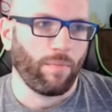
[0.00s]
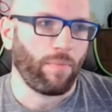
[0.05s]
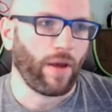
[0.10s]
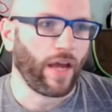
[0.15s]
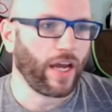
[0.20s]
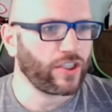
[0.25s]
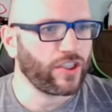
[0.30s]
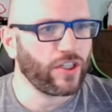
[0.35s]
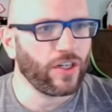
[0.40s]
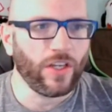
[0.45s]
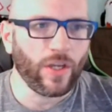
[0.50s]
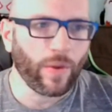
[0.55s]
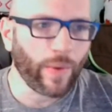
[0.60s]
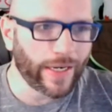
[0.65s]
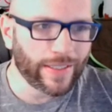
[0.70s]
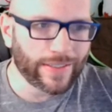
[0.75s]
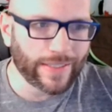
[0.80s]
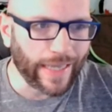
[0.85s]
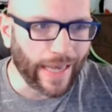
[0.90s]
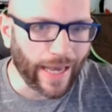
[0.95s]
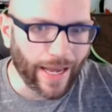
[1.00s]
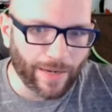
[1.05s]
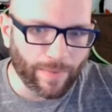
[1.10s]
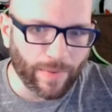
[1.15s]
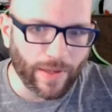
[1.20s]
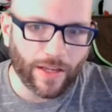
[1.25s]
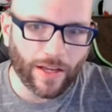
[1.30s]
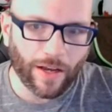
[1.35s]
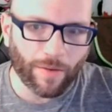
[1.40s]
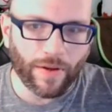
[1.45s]
Passion UX
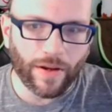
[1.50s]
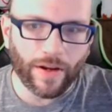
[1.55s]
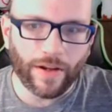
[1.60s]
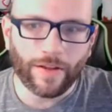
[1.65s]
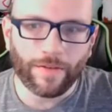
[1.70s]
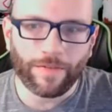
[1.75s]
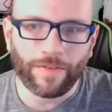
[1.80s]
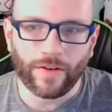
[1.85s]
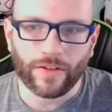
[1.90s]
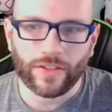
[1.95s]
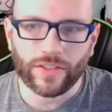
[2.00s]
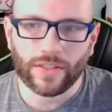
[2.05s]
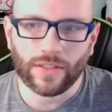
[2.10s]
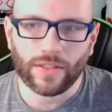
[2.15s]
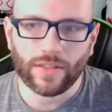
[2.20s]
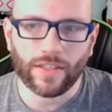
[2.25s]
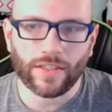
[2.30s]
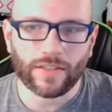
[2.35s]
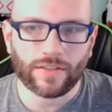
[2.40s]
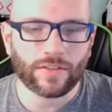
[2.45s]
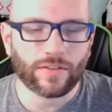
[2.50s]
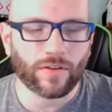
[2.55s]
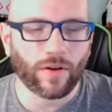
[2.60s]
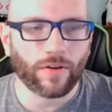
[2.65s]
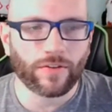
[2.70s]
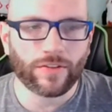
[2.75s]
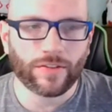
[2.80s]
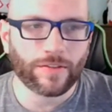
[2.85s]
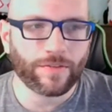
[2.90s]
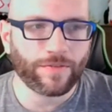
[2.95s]
Academy coming in the future. This is
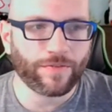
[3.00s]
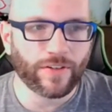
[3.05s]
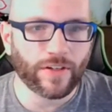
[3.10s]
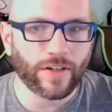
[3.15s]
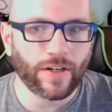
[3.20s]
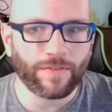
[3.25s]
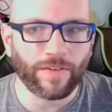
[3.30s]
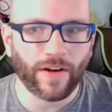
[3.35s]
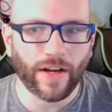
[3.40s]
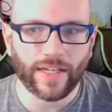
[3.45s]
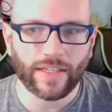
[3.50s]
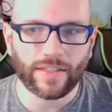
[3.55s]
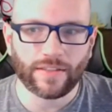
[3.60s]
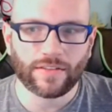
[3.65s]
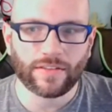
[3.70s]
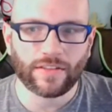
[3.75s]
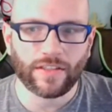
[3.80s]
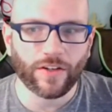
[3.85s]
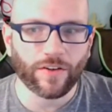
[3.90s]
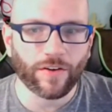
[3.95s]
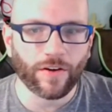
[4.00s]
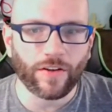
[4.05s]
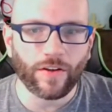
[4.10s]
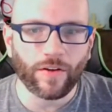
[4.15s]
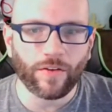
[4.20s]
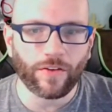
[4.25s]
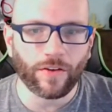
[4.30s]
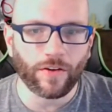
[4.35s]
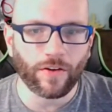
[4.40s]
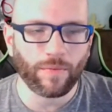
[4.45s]
all just free advice here on
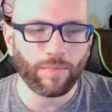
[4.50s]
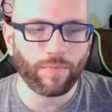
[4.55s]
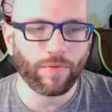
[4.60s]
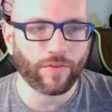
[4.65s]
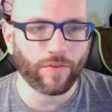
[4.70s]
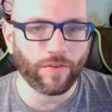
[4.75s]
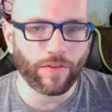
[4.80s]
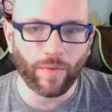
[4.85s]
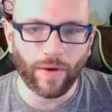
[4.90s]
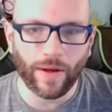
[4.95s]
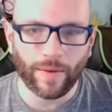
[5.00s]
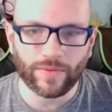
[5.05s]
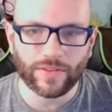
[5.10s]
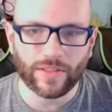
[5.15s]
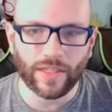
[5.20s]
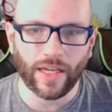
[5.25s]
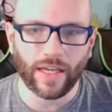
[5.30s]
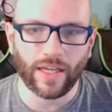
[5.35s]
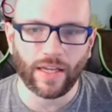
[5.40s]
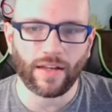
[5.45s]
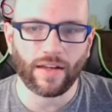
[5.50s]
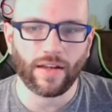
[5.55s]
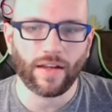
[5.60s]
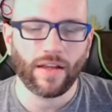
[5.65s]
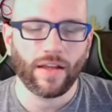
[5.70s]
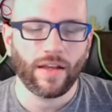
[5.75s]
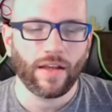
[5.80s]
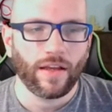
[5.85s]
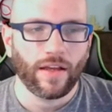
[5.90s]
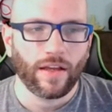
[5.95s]
YouTube, through the website,
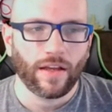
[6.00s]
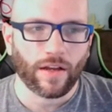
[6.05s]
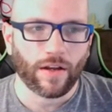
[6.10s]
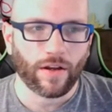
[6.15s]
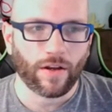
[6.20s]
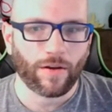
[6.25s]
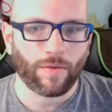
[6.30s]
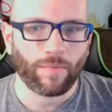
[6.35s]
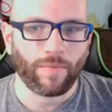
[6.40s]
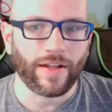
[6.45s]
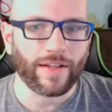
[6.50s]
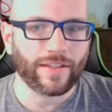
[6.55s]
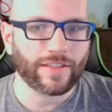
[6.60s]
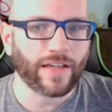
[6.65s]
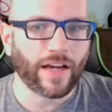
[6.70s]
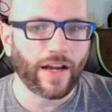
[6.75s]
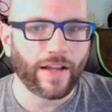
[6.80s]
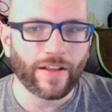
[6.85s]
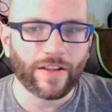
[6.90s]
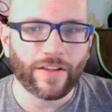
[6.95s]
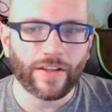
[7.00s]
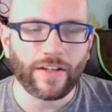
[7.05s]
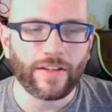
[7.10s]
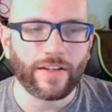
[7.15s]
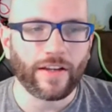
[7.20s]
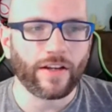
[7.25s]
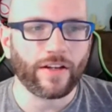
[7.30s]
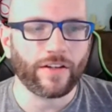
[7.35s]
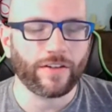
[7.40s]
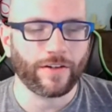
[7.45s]
inside the
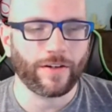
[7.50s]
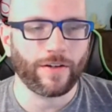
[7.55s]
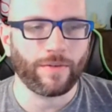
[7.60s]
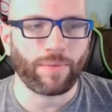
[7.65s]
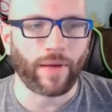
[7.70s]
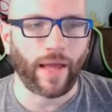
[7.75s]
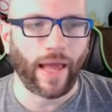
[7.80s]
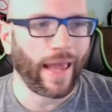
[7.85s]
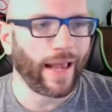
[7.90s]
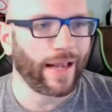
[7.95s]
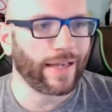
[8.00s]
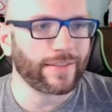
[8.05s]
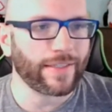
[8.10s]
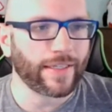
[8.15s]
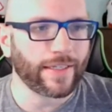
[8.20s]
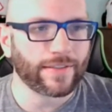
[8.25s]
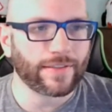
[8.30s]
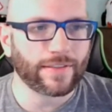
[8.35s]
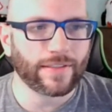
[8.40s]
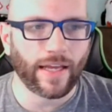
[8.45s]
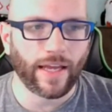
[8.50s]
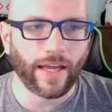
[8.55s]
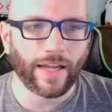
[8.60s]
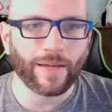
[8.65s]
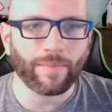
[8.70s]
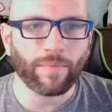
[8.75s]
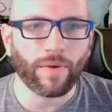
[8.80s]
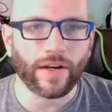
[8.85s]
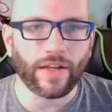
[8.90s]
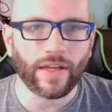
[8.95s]
LinkedIn group, access to
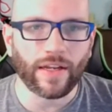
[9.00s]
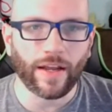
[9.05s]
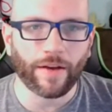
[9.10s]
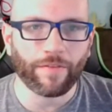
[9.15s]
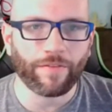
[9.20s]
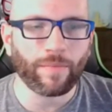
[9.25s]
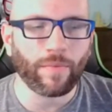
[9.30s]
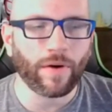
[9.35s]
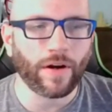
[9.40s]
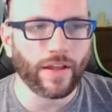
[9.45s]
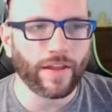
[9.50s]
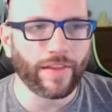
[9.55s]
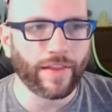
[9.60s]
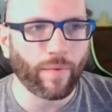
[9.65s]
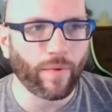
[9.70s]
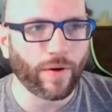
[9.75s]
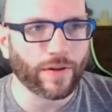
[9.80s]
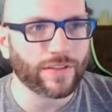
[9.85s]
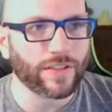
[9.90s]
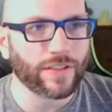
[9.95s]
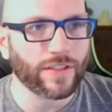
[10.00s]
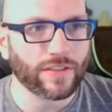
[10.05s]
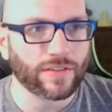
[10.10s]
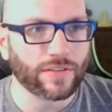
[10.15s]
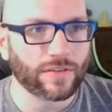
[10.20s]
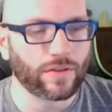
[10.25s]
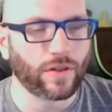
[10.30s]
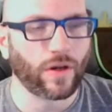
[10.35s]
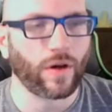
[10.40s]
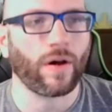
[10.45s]
anybody and everybody that wants to
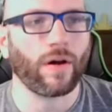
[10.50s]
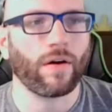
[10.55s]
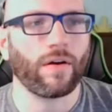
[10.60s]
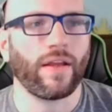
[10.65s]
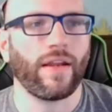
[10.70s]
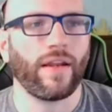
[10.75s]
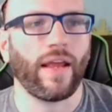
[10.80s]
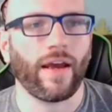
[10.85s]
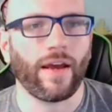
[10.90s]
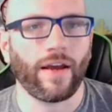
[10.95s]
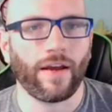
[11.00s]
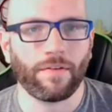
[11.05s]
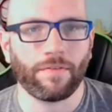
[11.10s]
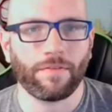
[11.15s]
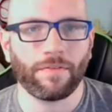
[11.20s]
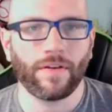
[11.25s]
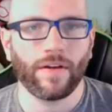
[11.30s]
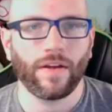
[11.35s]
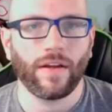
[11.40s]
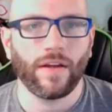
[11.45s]
just talk and have